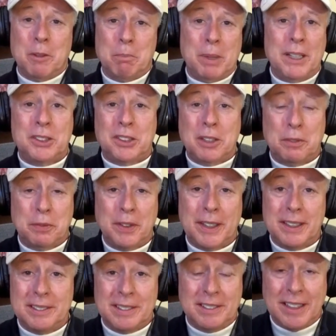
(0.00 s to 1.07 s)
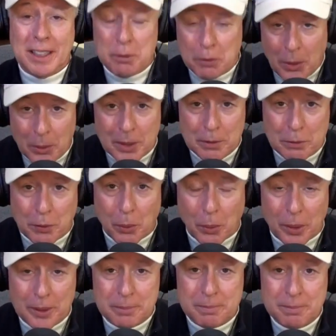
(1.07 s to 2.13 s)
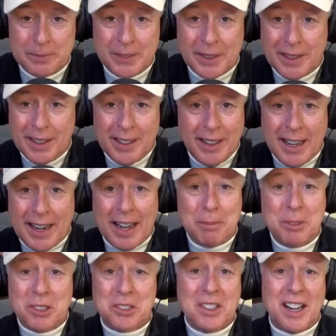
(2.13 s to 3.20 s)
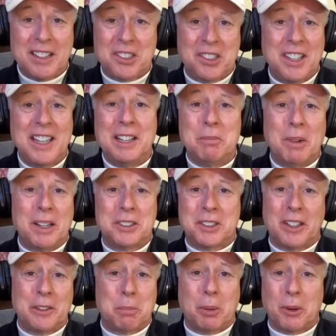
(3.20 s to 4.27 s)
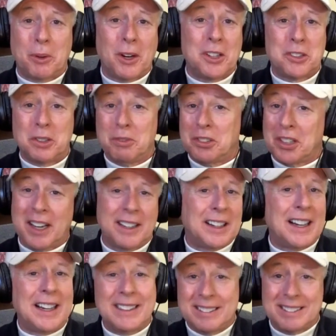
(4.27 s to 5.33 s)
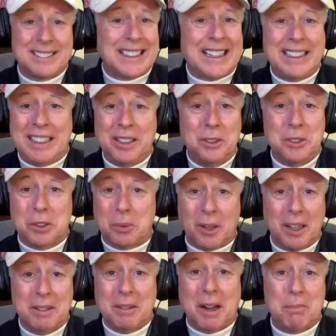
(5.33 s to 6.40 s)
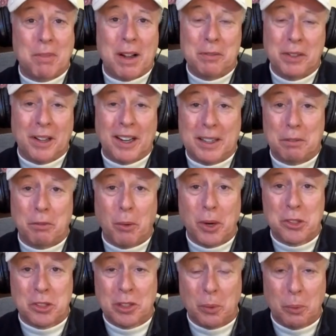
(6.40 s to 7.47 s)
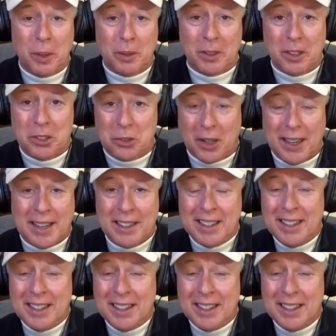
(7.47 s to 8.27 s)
pitched a fit and then voted for it. And I'm just not seeing much on the progressive side like usual. I feel like a voice in the wilderness. I